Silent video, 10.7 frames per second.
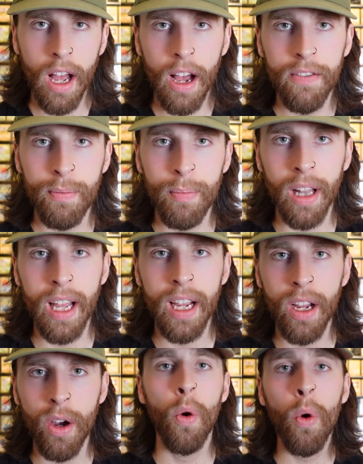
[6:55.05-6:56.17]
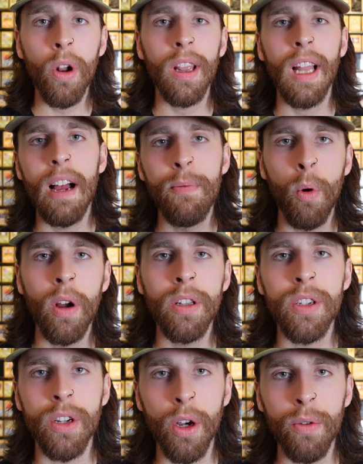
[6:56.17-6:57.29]
of playing or life points
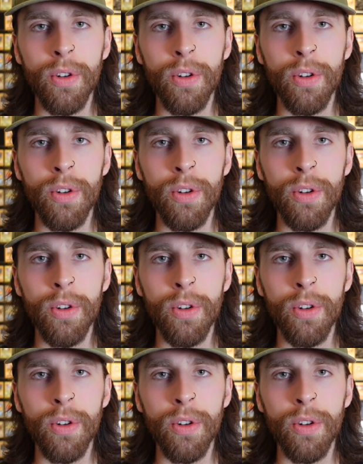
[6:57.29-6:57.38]
go